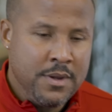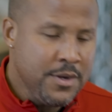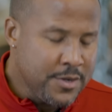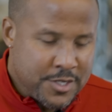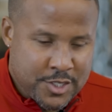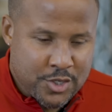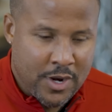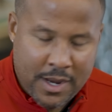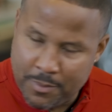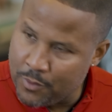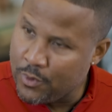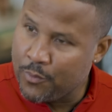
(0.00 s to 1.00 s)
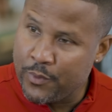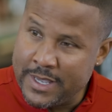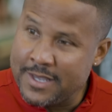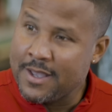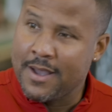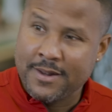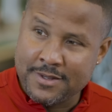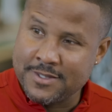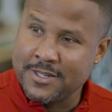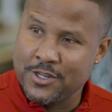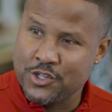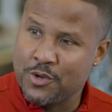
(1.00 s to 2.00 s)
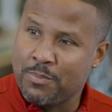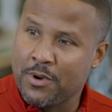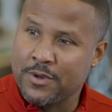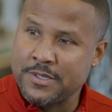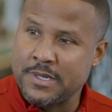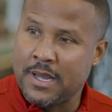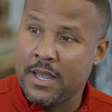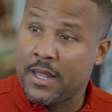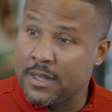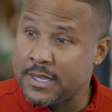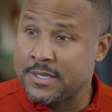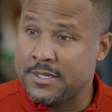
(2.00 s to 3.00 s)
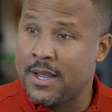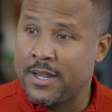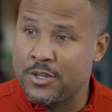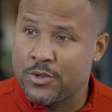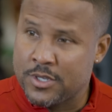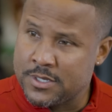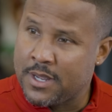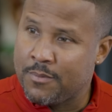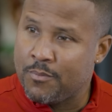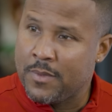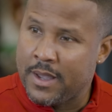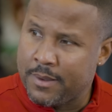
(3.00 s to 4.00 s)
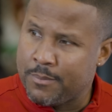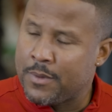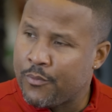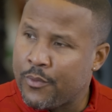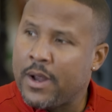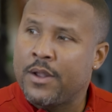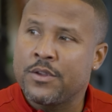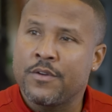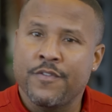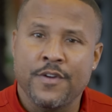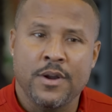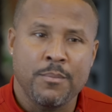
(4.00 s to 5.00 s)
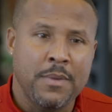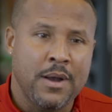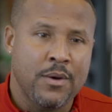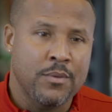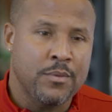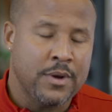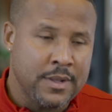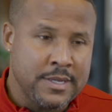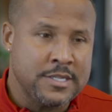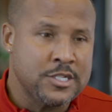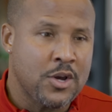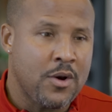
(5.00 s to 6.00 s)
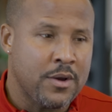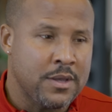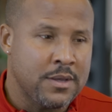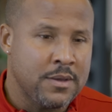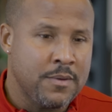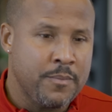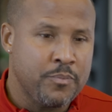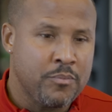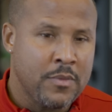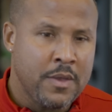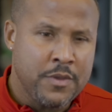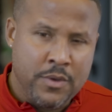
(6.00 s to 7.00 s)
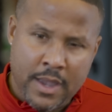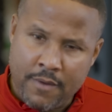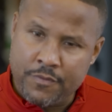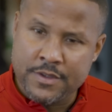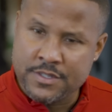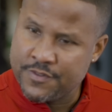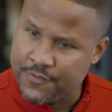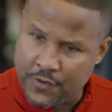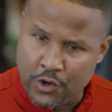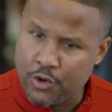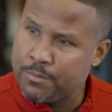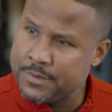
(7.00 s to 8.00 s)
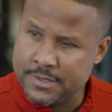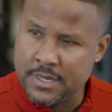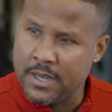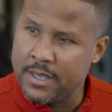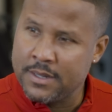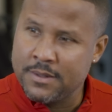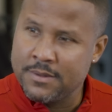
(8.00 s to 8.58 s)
you're describing what we kind of see as your personality. At least I do, because I'm around you a fair amount, or at least talking. You have this firm side